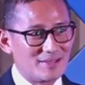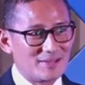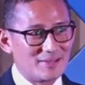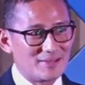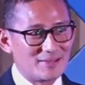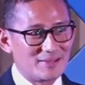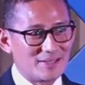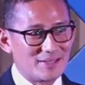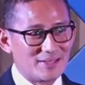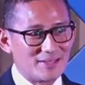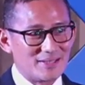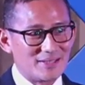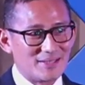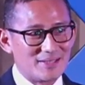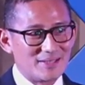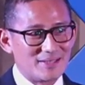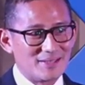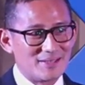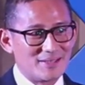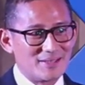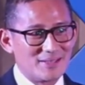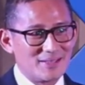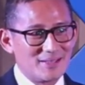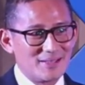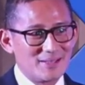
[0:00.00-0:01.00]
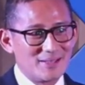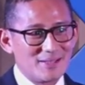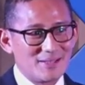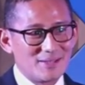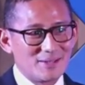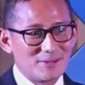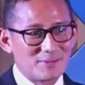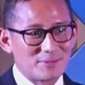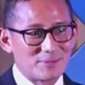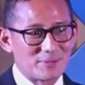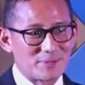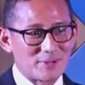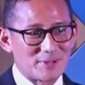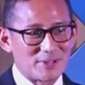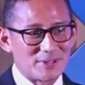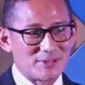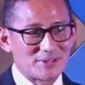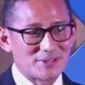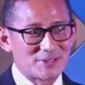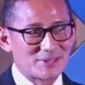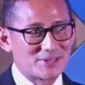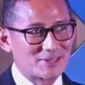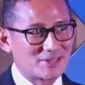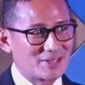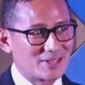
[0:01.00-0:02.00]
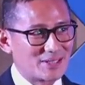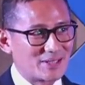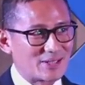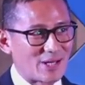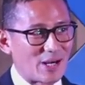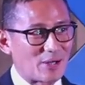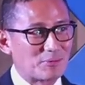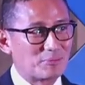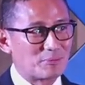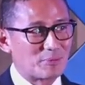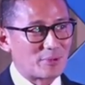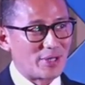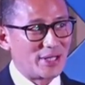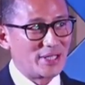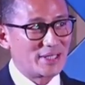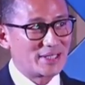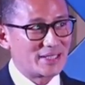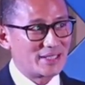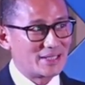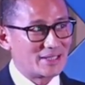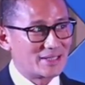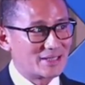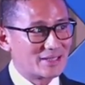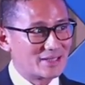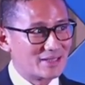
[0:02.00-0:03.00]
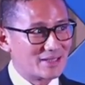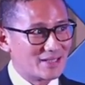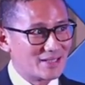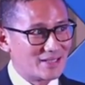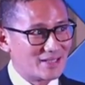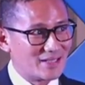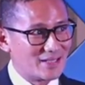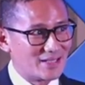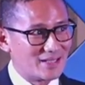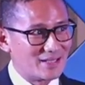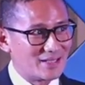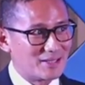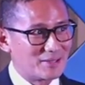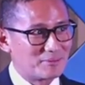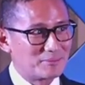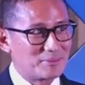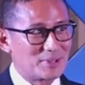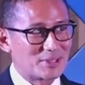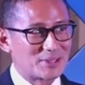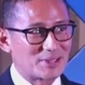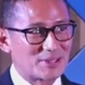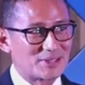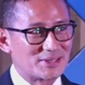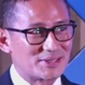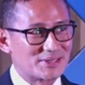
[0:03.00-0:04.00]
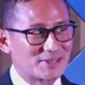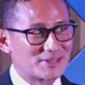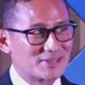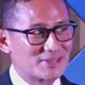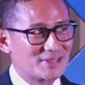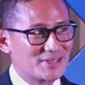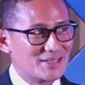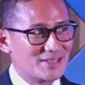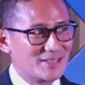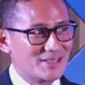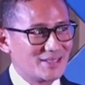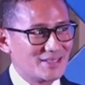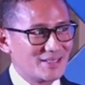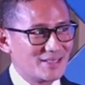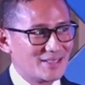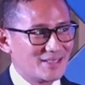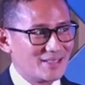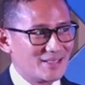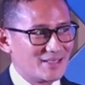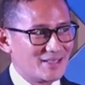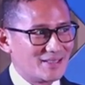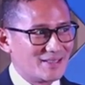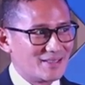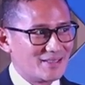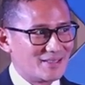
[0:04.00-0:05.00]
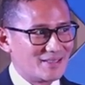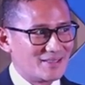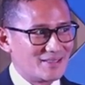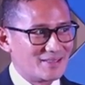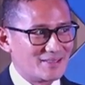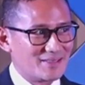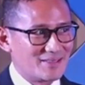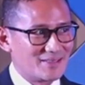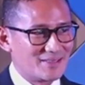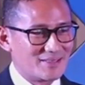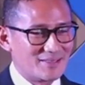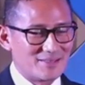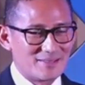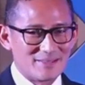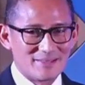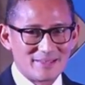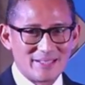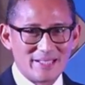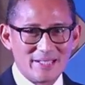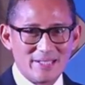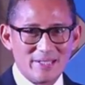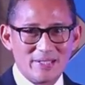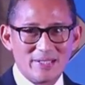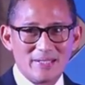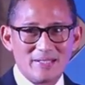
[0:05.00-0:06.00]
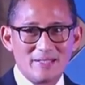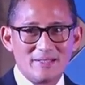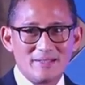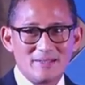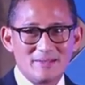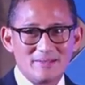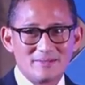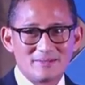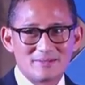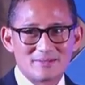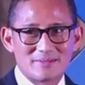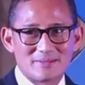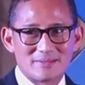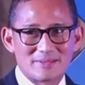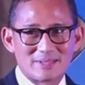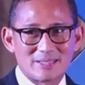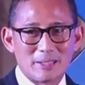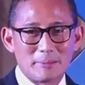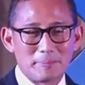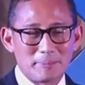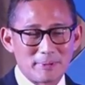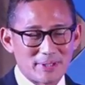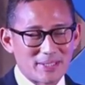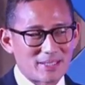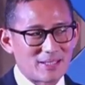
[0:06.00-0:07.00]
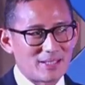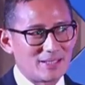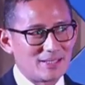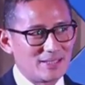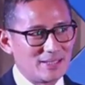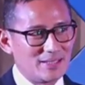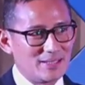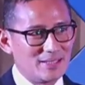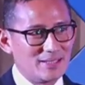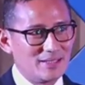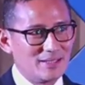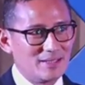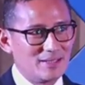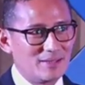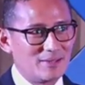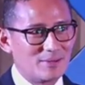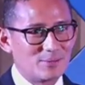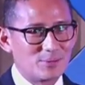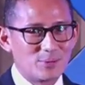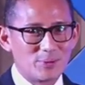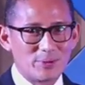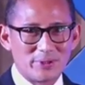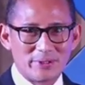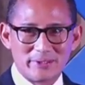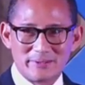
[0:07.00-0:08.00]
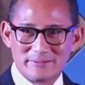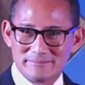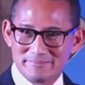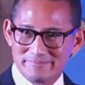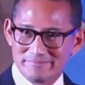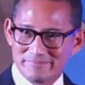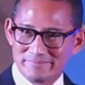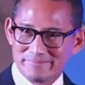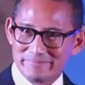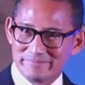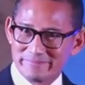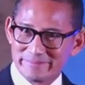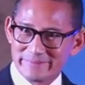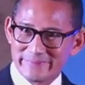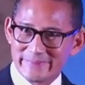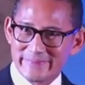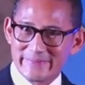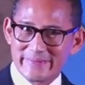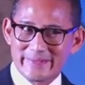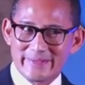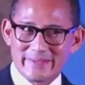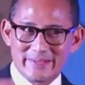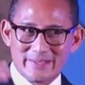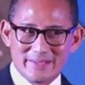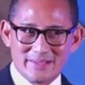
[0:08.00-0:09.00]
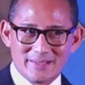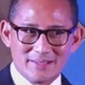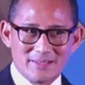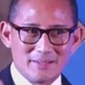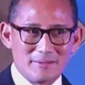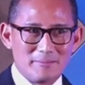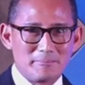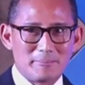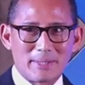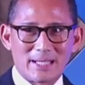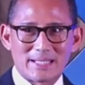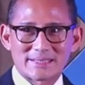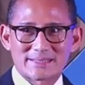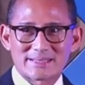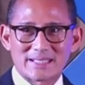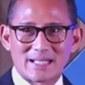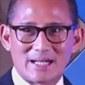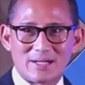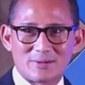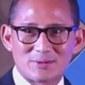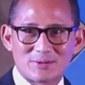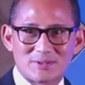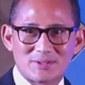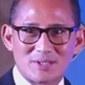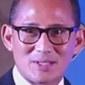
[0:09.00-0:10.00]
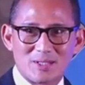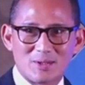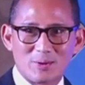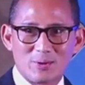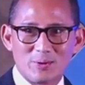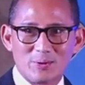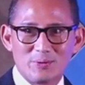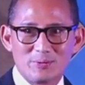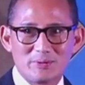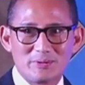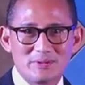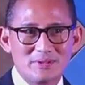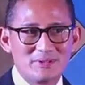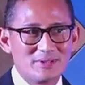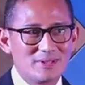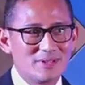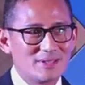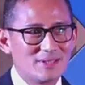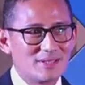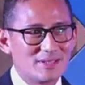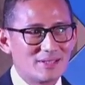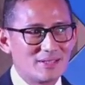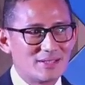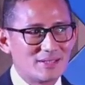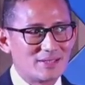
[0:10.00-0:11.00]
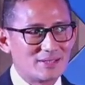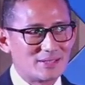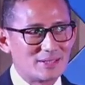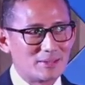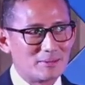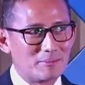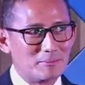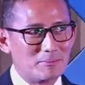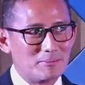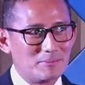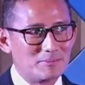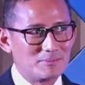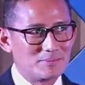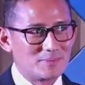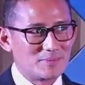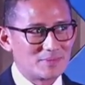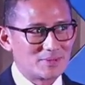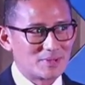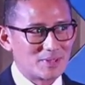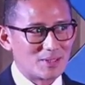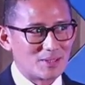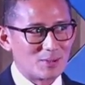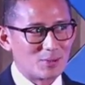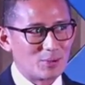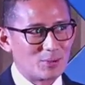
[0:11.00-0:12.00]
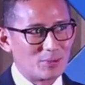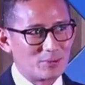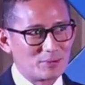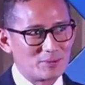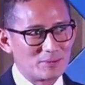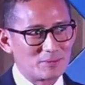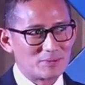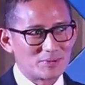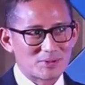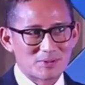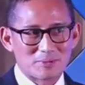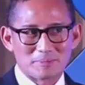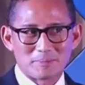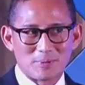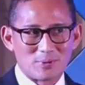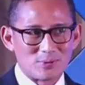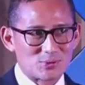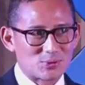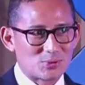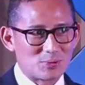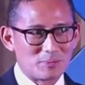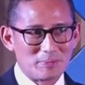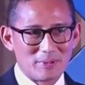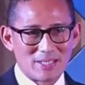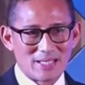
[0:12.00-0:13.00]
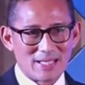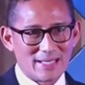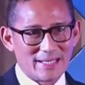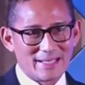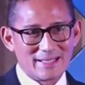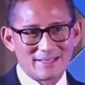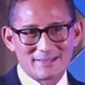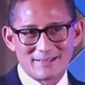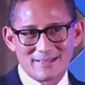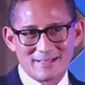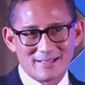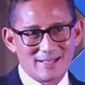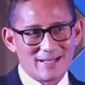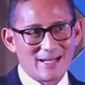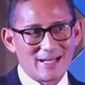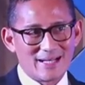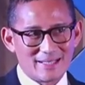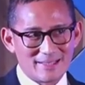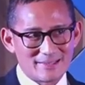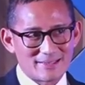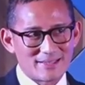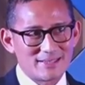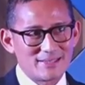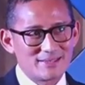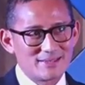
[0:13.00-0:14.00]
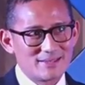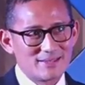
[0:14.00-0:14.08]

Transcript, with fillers: the first groundbreaking uh, because uh, they typically would max out the loan the, the loan was supposed to be like 100,